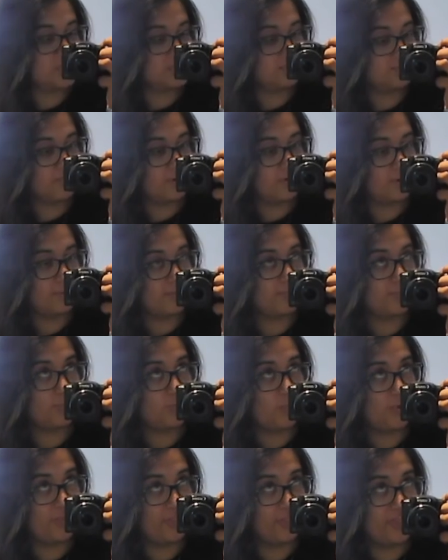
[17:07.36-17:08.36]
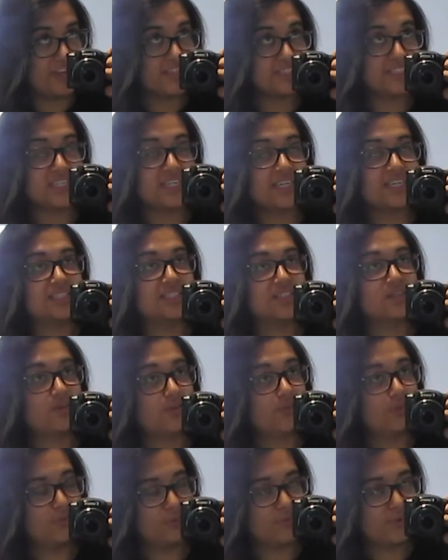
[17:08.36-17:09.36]
is from 1:30 until
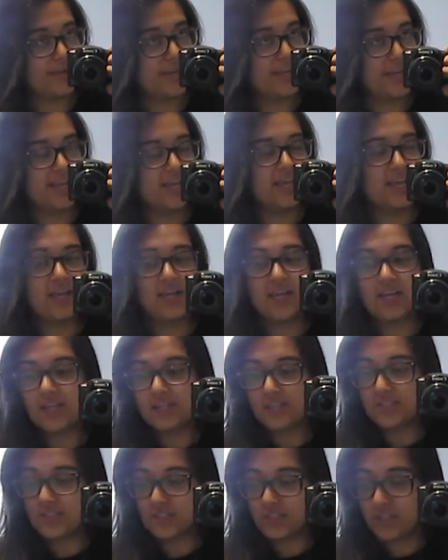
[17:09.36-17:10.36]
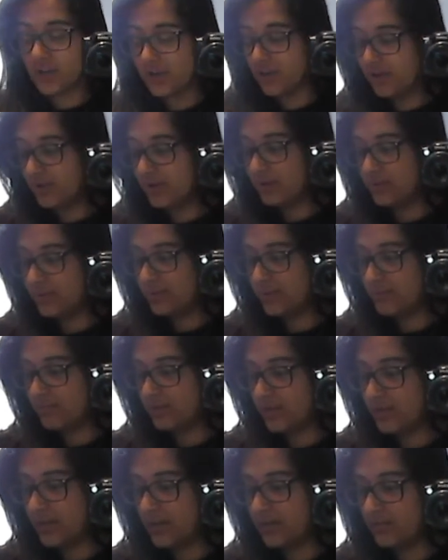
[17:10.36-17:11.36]
3, so
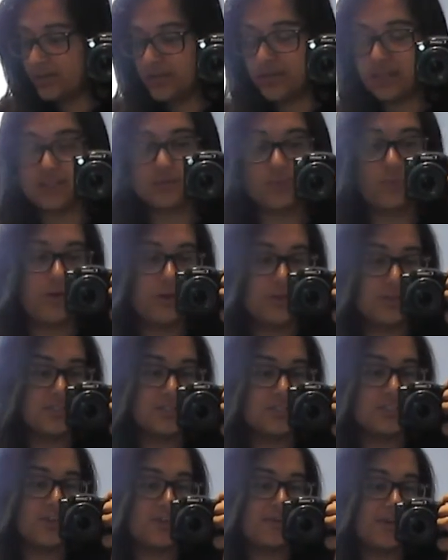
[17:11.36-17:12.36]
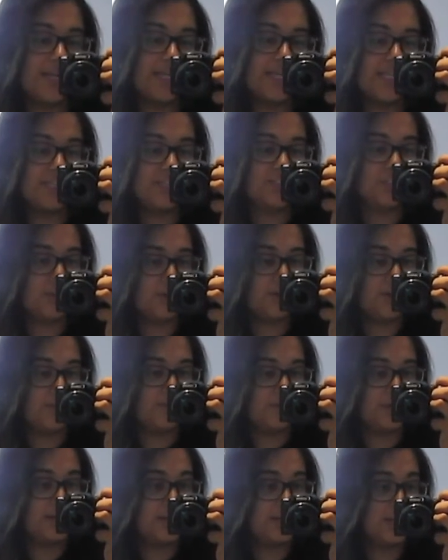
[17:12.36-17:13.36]
right now it is 1, so I need to
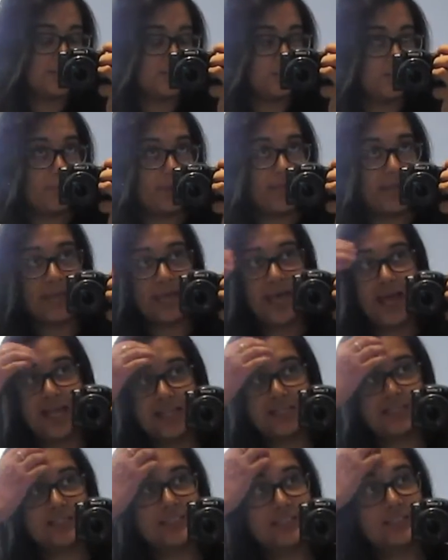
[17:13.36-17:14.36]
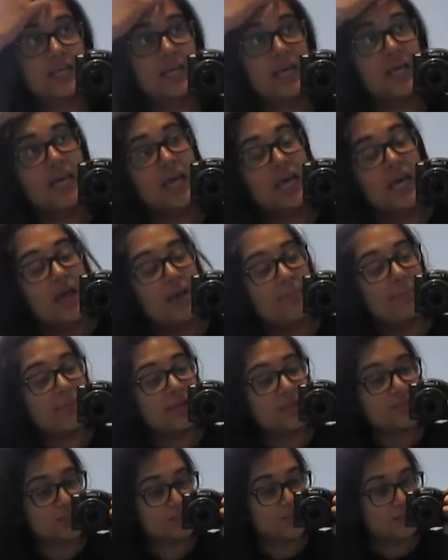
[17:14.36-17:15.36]
go in a little bit and
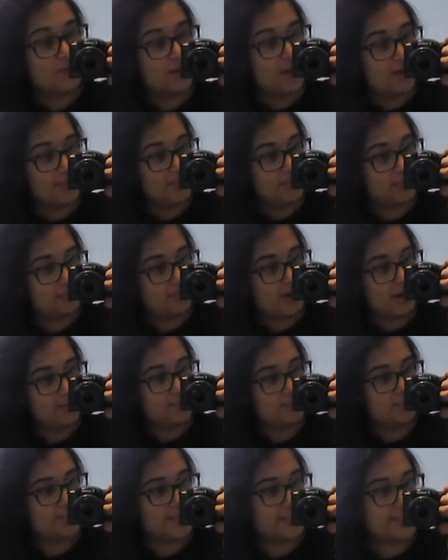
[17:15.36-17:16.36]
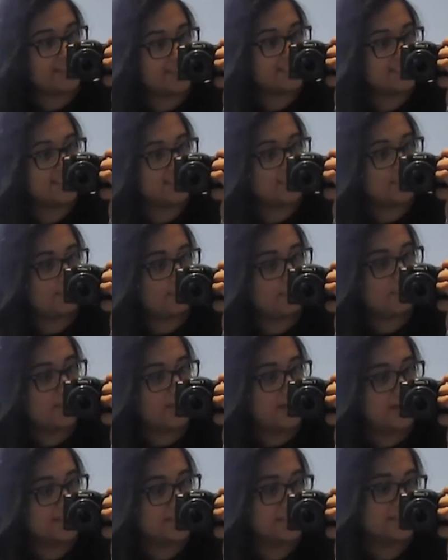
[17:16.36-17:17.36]
make sure I'm in the right place,
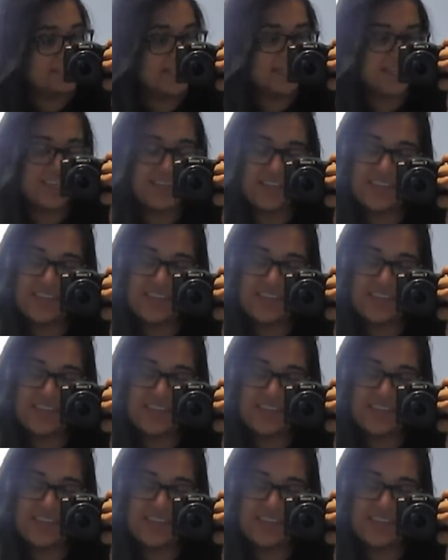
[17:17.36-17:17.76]
but